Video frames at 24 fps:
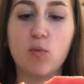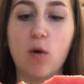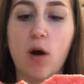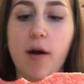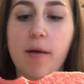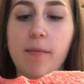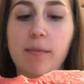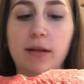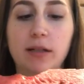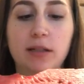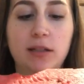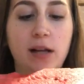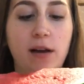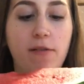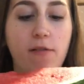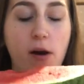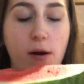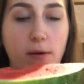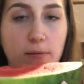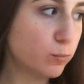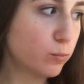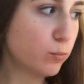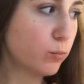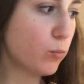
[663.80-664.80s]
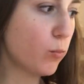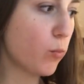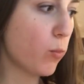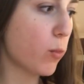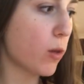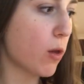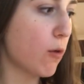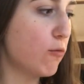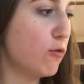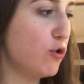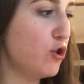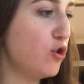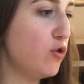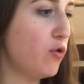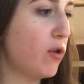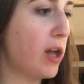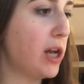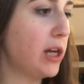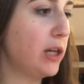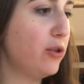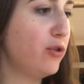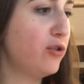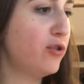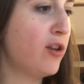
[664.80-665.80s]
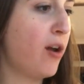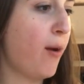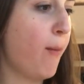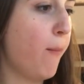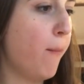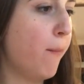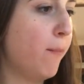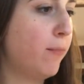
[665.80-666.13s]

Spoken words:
watermelon ever. Would you like some?